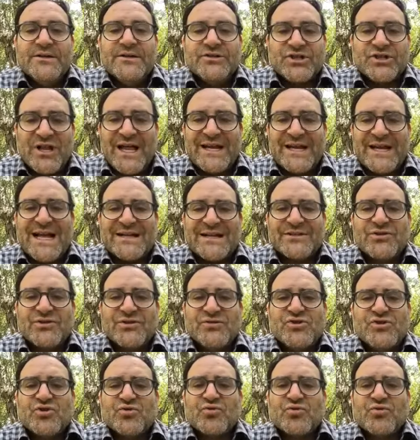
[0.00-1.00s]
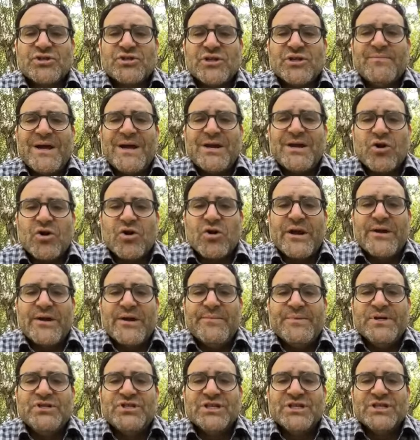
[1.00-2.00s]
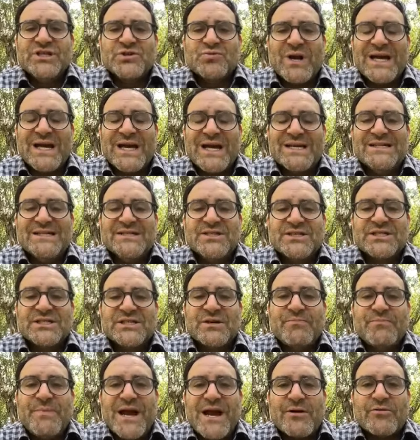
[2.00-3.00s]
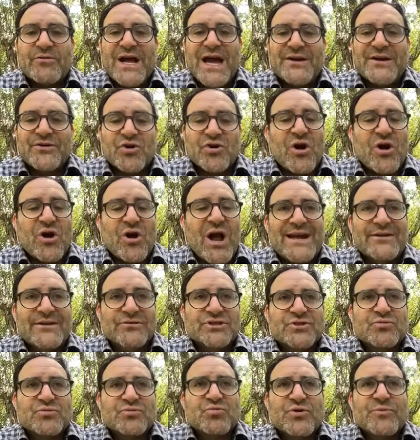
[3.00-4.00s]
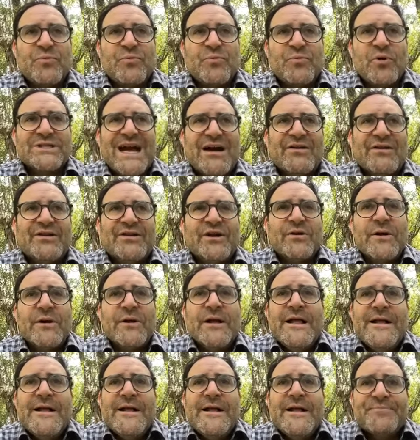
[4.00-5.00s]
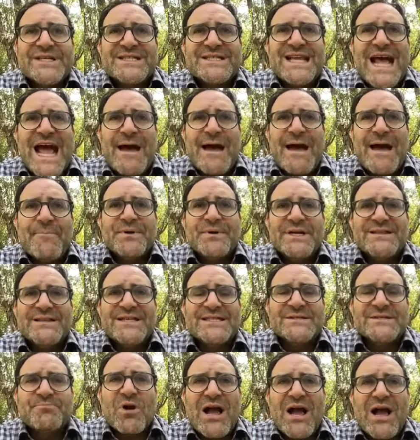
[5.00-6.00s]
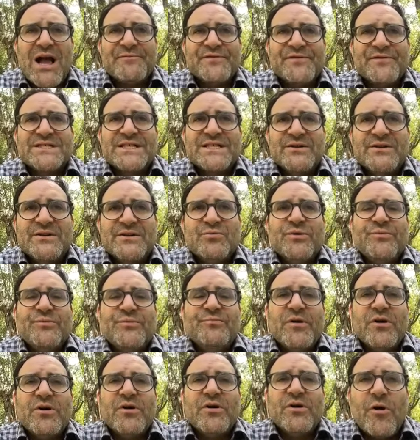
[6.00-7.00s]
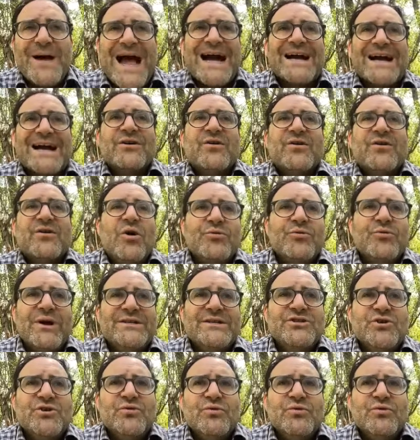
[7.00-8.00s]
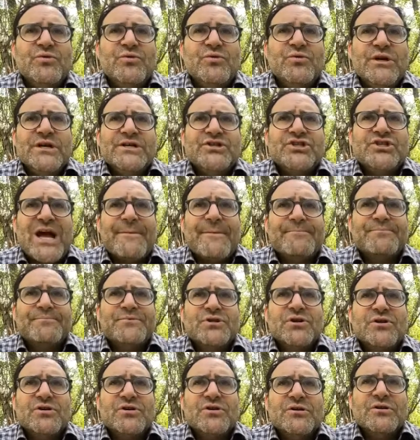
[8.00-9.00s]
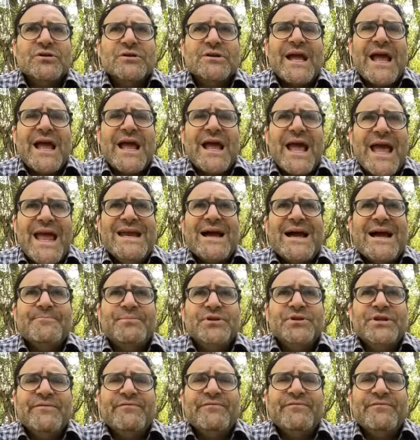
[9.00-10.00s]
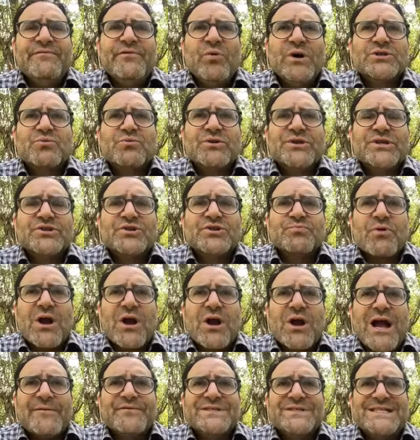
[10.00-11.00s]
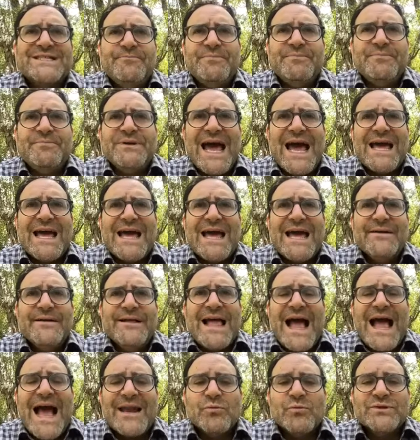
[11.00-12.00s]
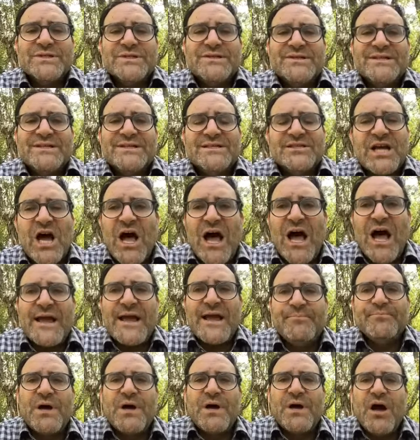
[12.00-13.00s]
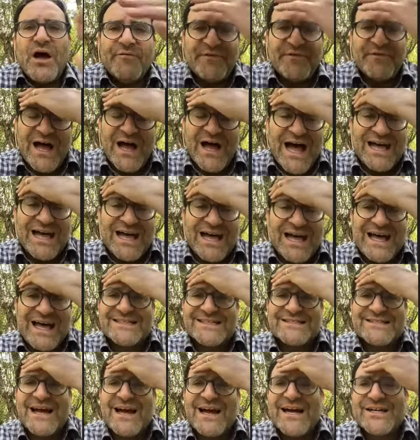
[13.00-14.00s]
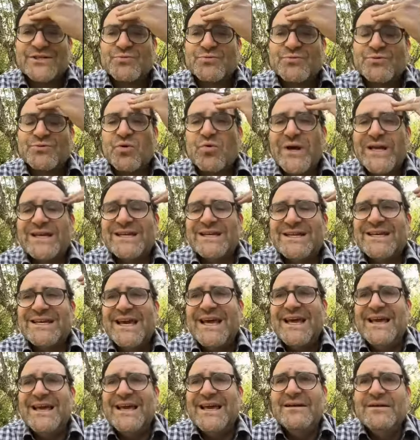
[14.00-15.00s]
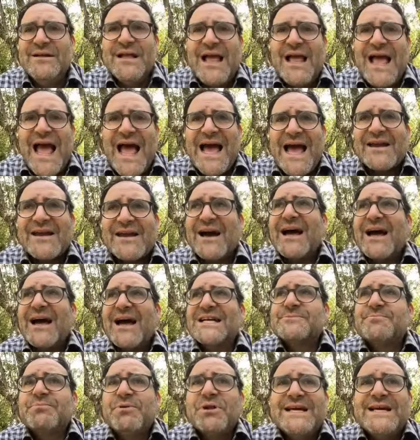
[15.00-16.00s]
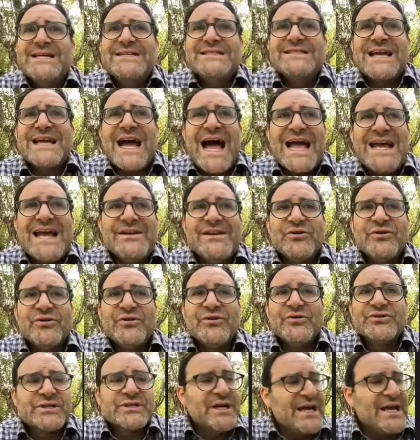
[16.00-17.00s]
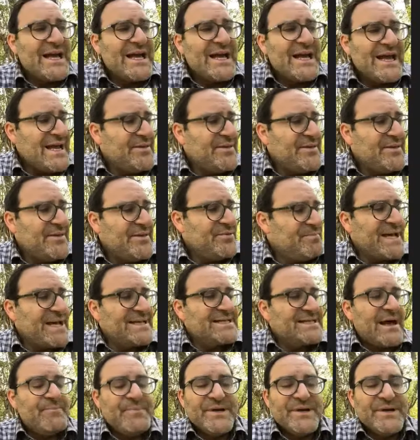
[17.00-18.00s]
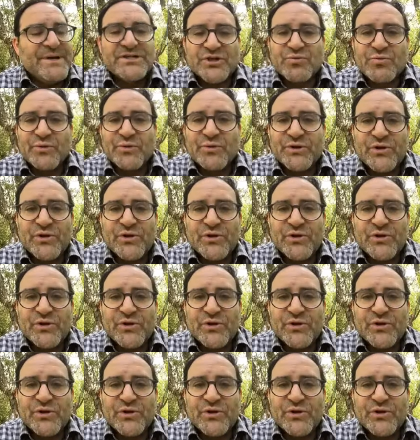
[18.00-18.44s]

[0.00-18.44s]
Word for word: Shall I not do Jerusalem and her images what I did to Samaria and her idols? It's worth pointing out here. This is happening. This prophecy, we go back all the way to chapter 8, I believe it was, where this prophecy began. And it was in the time of Achaz. Achaz was a wicked king, and Achaz placed idols in the Beit Hamikdash.